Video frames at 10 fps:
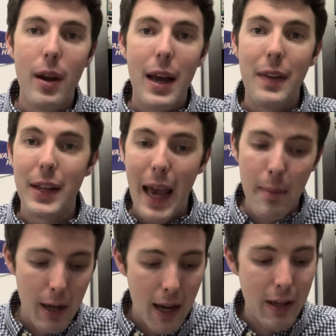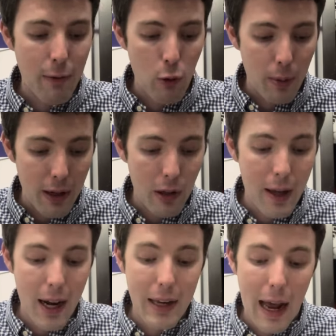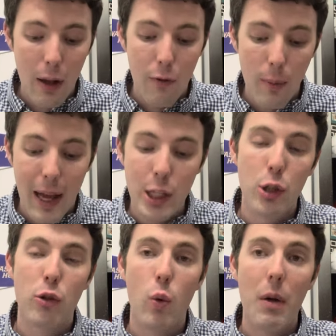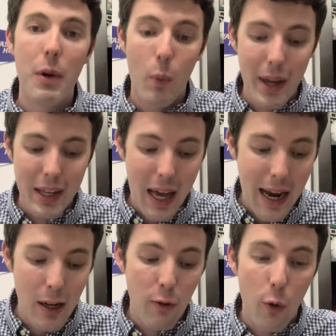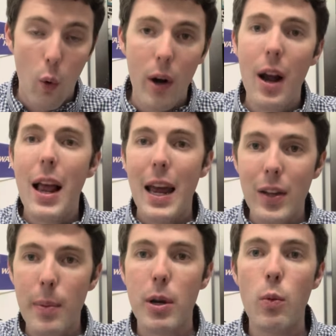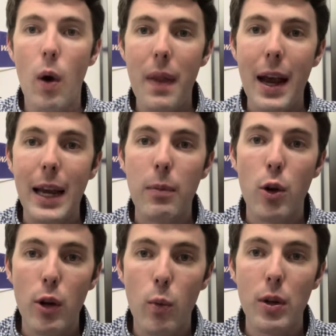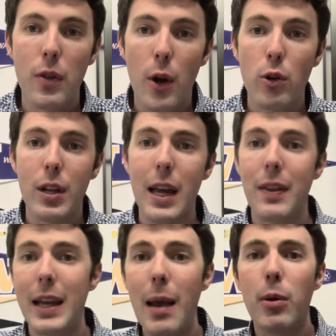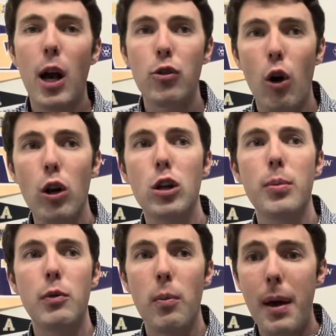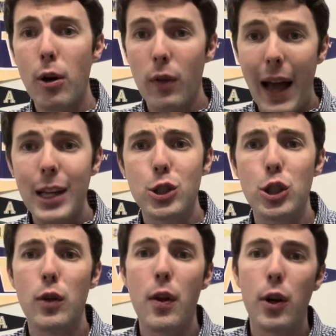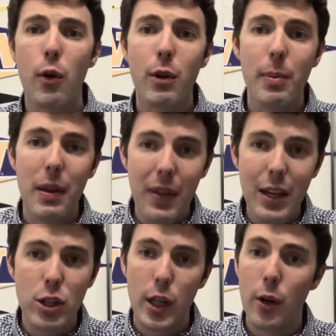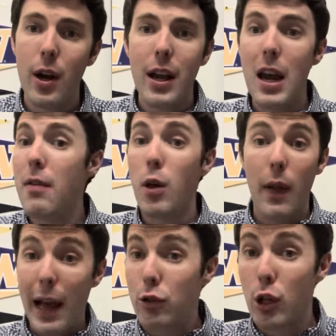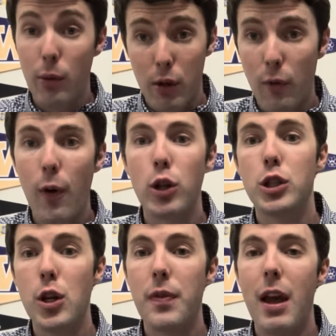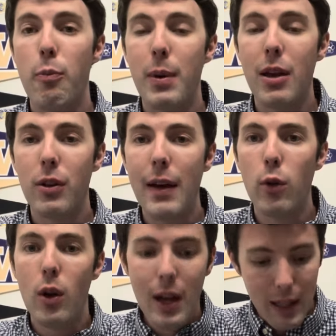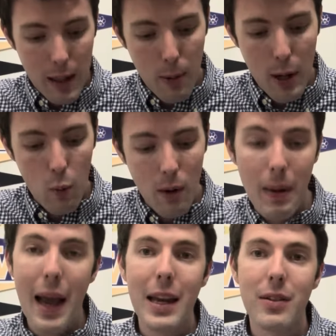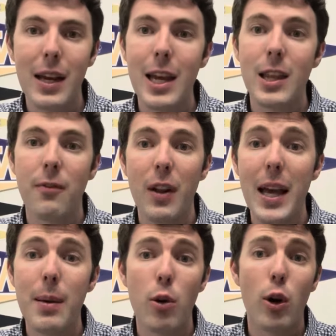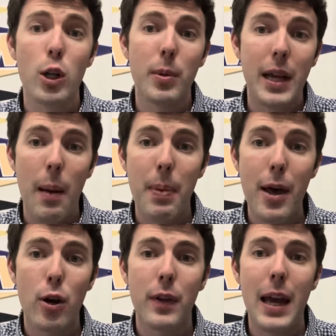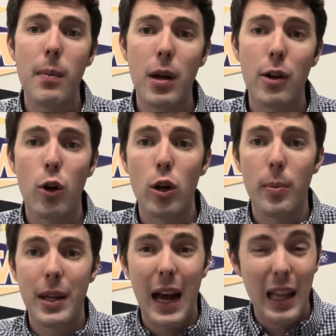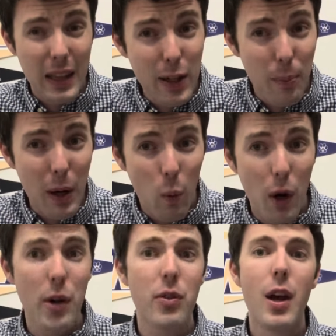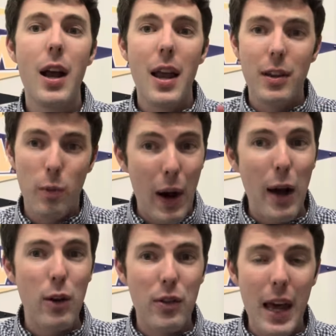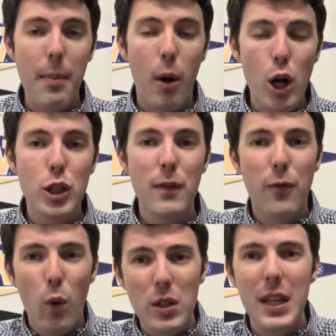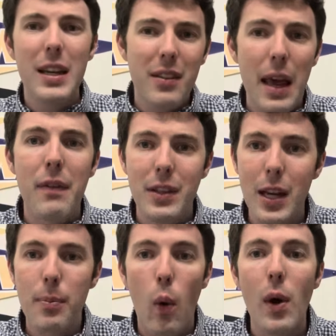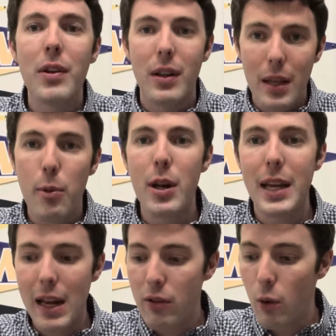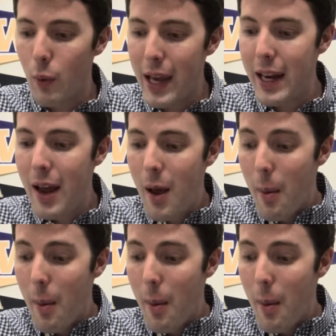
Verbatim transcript: And the Gamecocks have to replace a lot of talent from last year's squad that went nine and four. And Liberty won that game thirty-one to thirteen. The Gamecocks arguably were better last year than they're going to be this year, even though last year was their first year at the F B S level. Liberty won by eighteen. The Flames arguably got better. The Gamecocks arguably got a little bit worse. It's around the same margin, fourteen, seventeen points. Liberty gets the win.